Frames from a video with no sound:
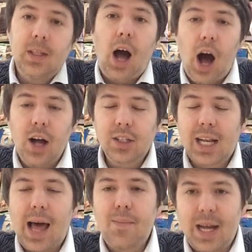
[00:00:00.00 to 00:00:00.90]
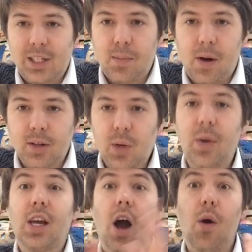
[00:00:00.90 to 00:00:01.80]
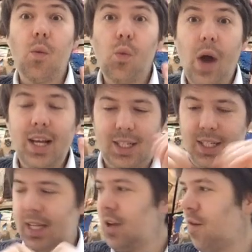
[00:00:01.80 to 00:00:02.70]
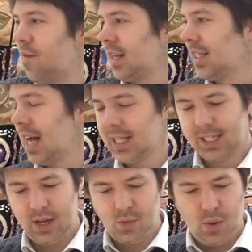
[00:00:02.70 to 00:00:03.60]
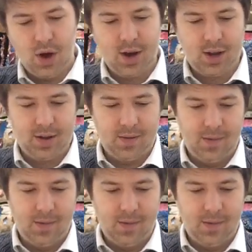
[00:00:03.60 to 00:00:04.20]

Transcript: Arts Lab letterbox, and we can't wait to see your fantastic work.